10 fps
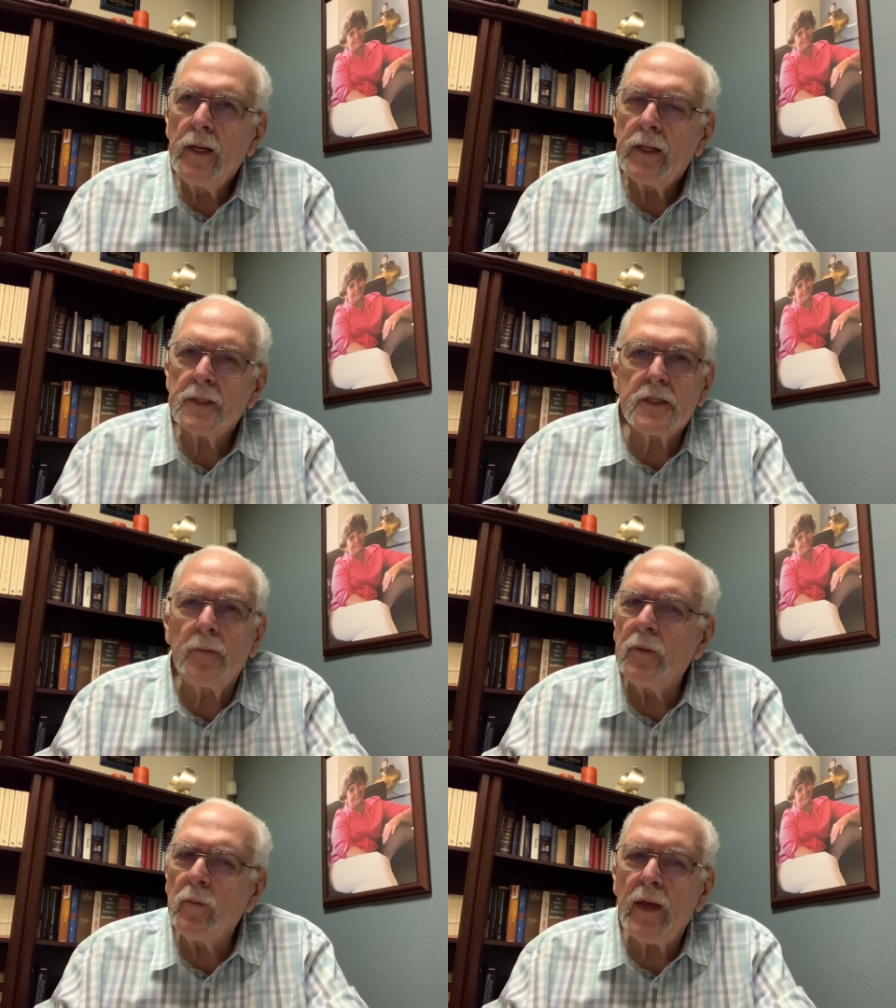And it's
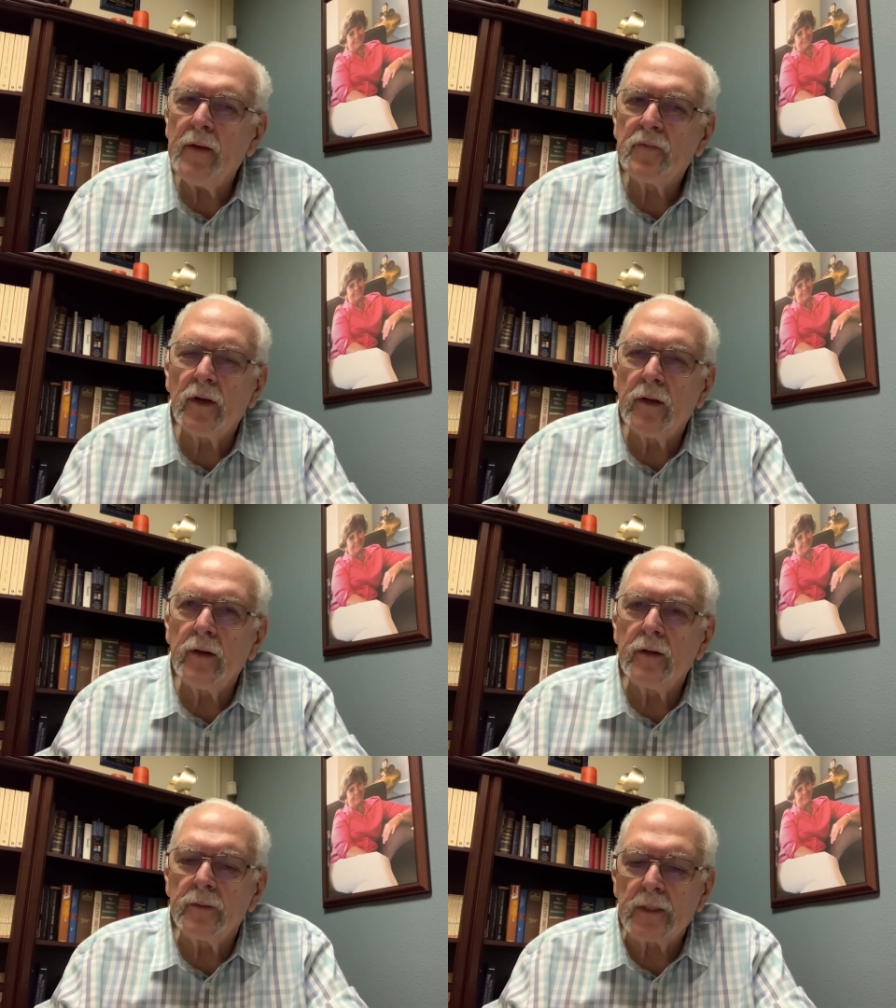something we have to
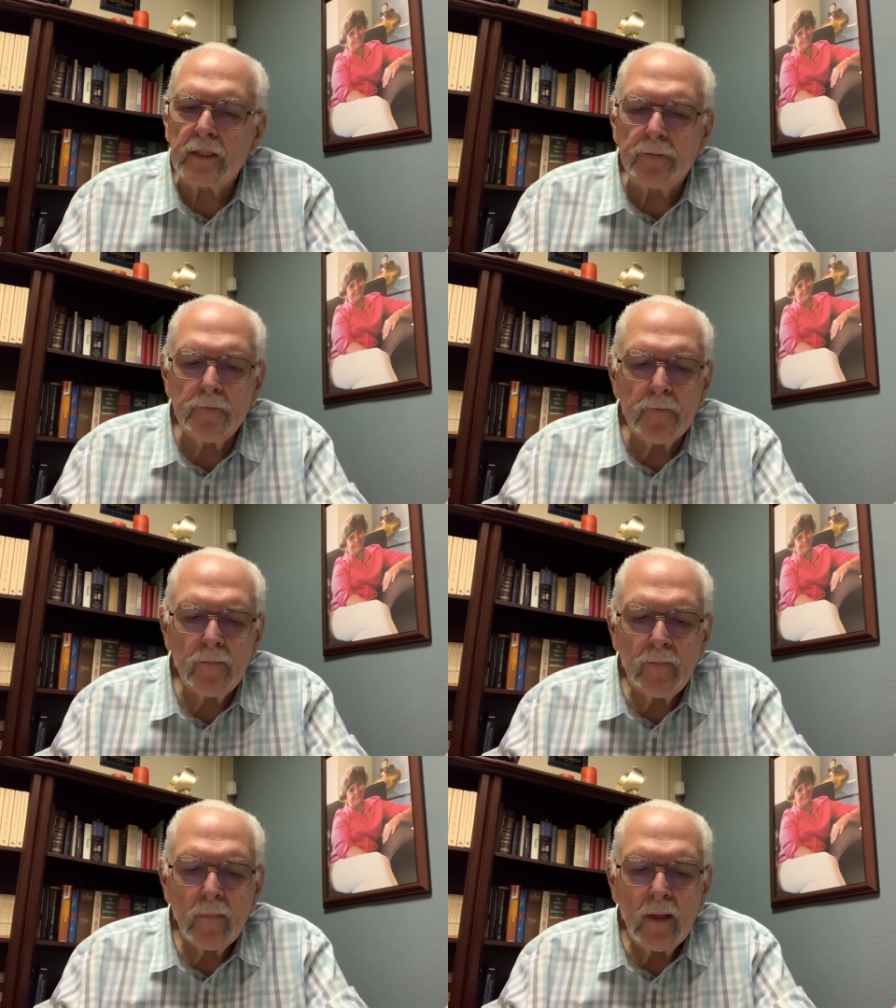learn, man.
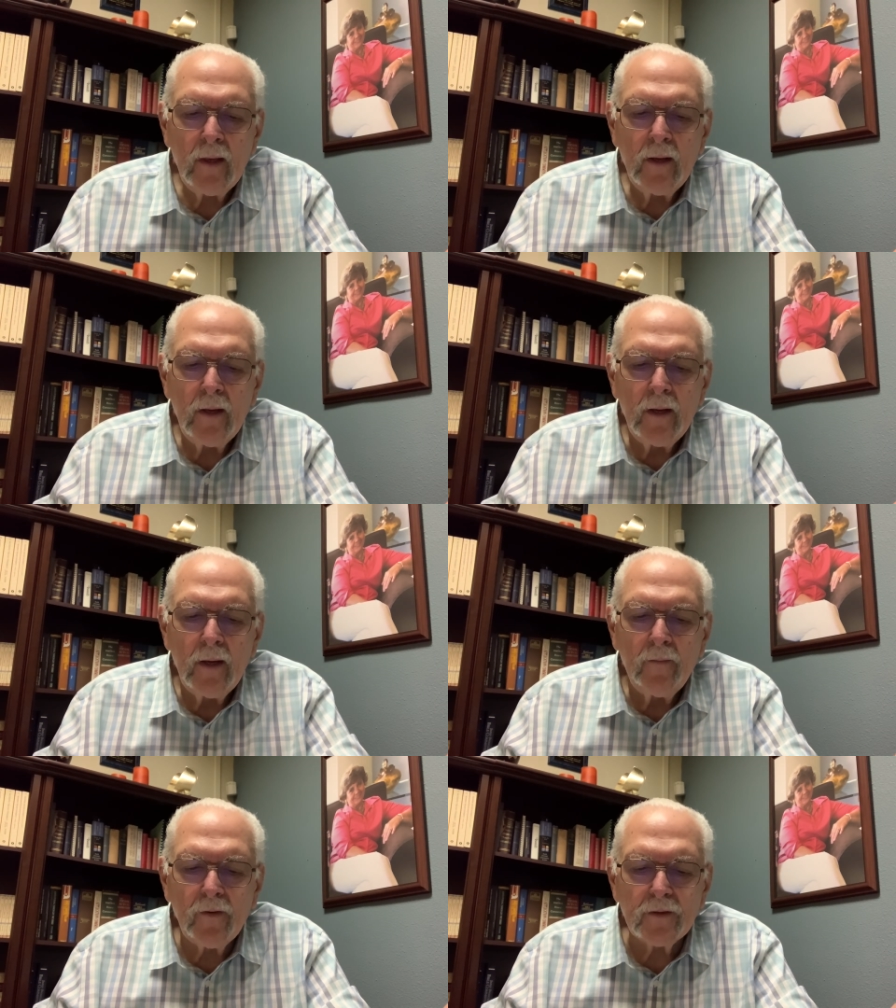
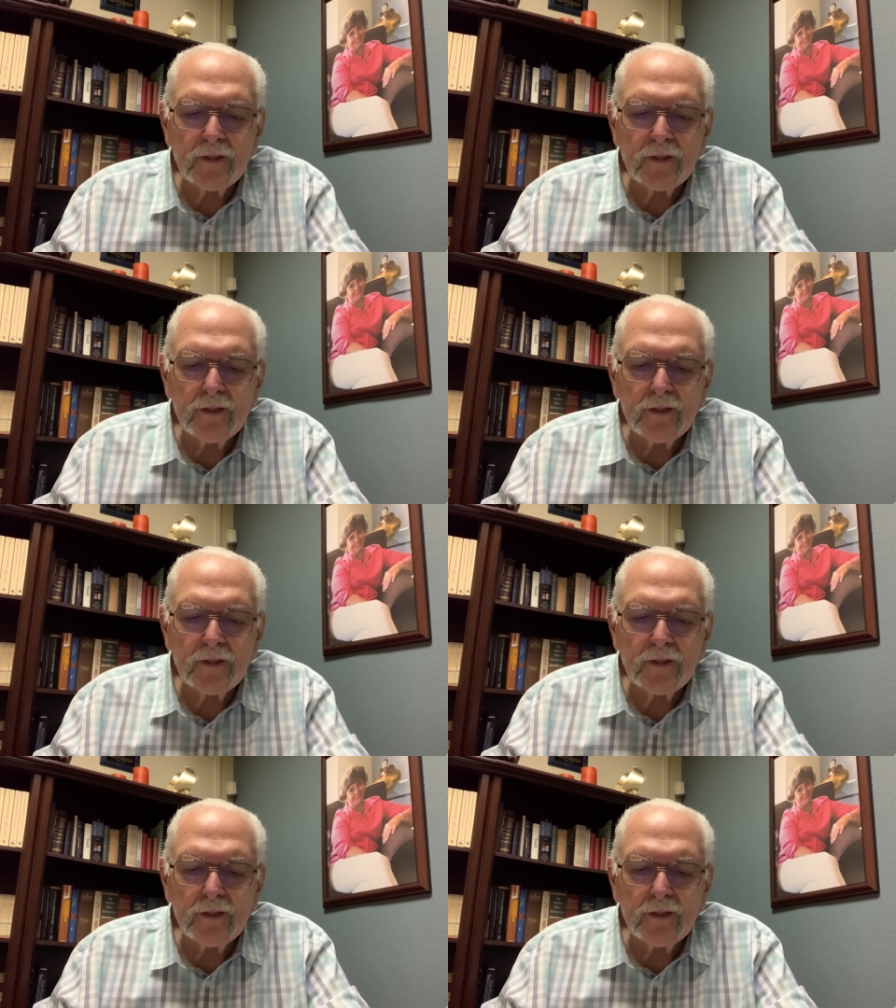Verse